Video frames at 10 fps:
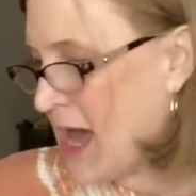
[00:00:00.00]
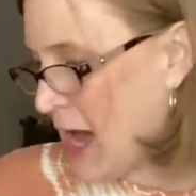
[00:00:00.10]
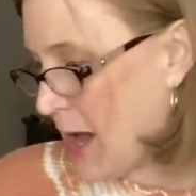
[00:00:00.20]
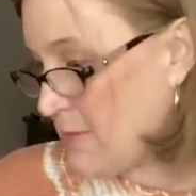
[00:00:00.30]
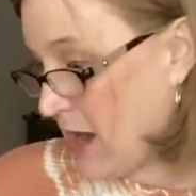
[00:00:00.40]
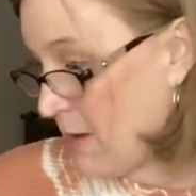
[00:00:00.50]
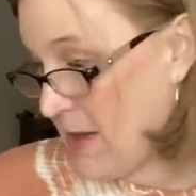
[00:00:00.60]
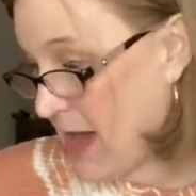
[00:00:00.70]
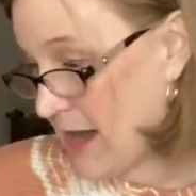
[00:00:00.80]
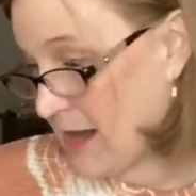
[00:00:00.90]
I'm not
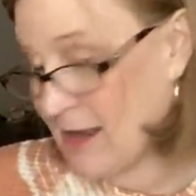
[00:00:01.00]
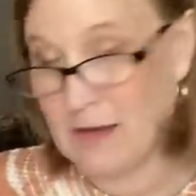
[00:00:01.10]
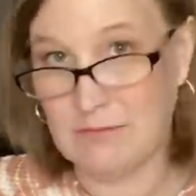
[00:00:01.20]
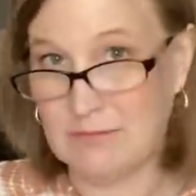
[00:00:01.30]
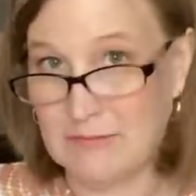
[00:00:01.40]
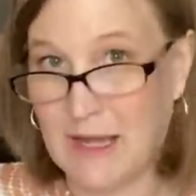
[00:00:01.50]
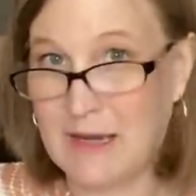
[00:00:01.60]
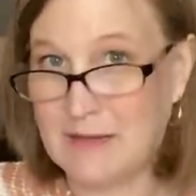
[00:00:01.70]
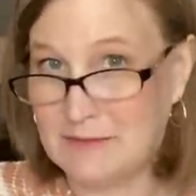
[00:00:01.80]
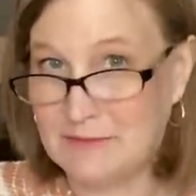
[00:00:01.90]
mad at it.
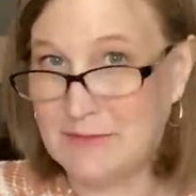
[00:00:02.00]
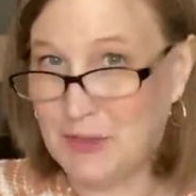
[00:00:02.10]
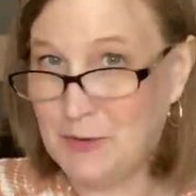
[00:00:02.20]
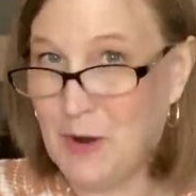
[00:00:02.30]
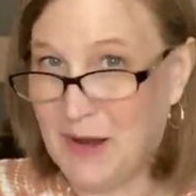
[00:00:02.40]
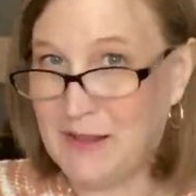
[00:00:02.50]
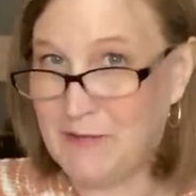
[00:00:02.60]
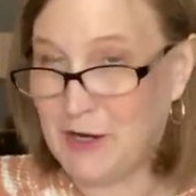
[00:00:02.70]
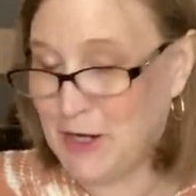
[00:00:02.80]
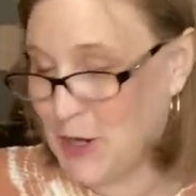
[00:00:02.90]
Like, You know I love
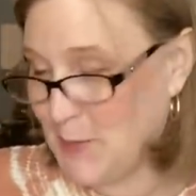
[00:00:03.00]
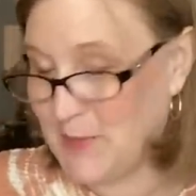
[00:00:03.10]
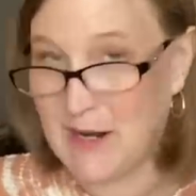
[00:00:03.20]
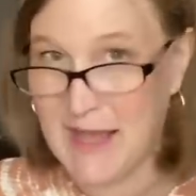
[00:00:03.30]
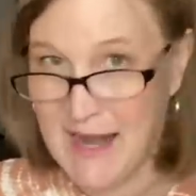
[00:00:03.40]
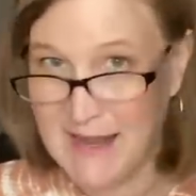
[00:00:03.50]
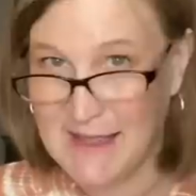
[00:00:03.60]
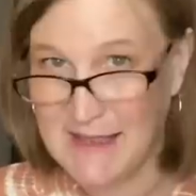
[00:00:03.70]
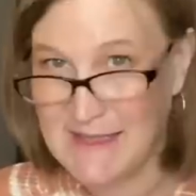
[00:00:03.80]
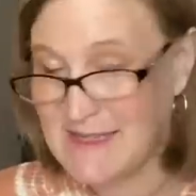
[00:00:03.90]
a good notebook, and I
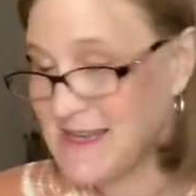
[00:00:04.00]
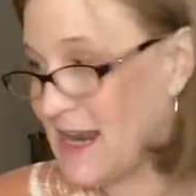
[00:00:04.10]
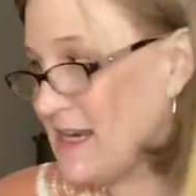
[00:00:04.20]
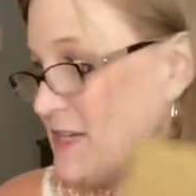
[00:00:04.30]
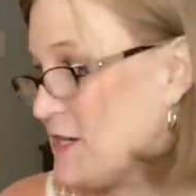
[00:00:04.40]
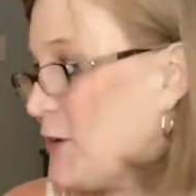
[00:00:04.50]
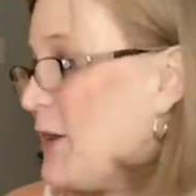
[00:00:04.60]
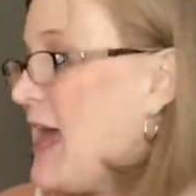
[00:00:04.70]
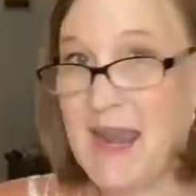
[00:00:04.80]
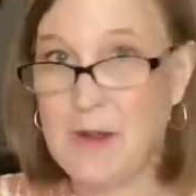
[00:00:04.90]
think this is handy too.
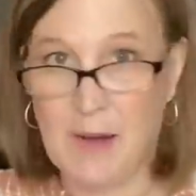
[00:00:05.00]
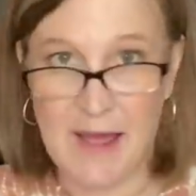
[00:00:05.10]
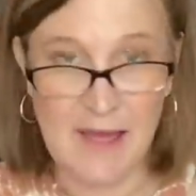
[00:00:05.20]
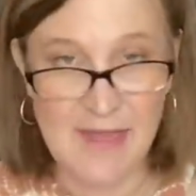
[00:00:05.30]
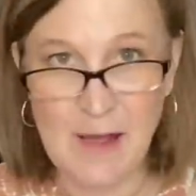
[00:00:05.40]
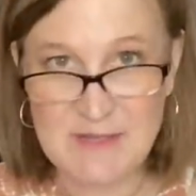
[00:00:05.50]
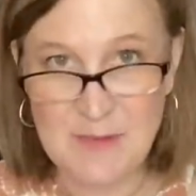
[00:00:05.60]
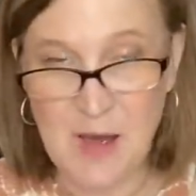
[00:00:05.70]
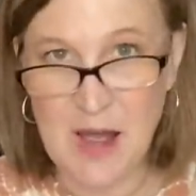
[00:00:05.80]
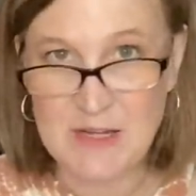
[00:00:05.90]
Anyway, that was the
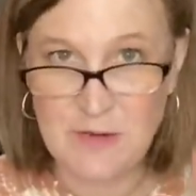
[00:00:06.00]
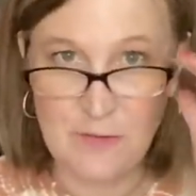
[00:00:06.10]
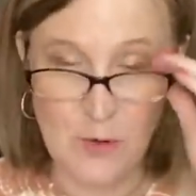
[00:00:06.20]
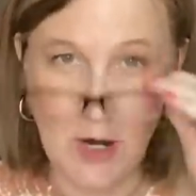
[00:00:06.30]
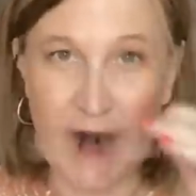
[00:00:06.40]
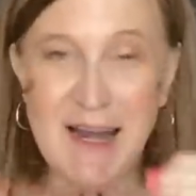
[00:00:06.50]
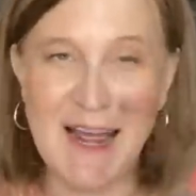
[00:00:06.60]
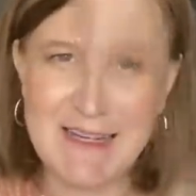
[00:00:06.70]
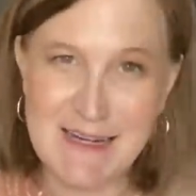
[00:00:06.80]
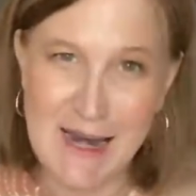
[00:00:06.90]
box for
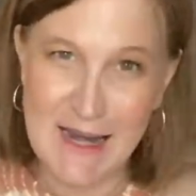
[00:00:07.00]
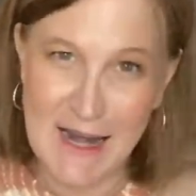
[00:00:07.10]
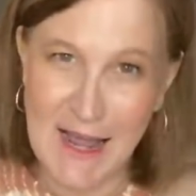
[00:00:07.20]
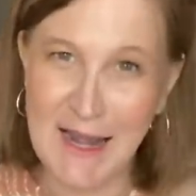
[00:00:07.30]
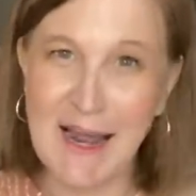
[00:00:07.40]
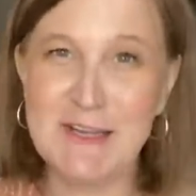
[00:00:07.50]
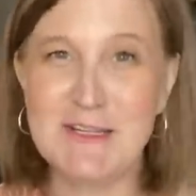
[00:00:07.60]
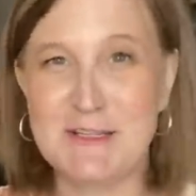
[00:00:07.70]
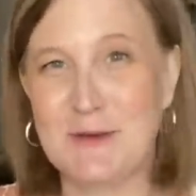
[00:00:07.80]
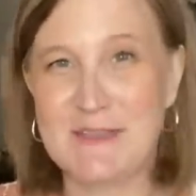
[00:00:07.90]
nineteen ninety-nine. I
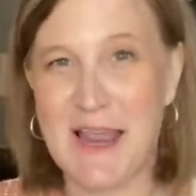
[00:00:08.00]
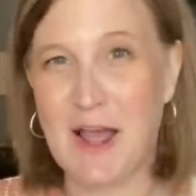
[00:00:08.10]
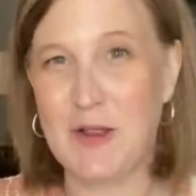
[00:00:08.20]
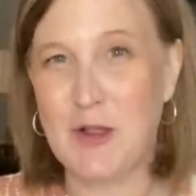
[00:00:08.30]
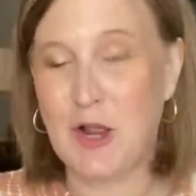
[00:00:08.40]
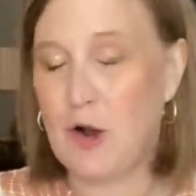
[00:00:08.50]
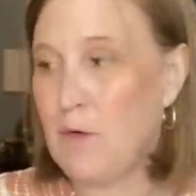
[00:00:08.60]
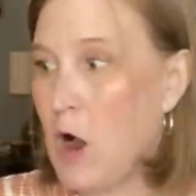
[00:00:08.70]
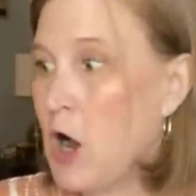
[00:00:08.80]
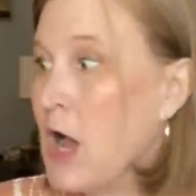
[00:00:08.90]
just don't see how you can go
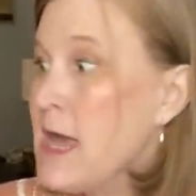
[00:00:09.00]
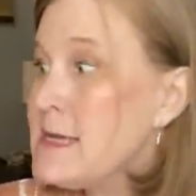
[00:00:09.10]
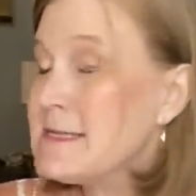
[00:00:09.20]
wrong.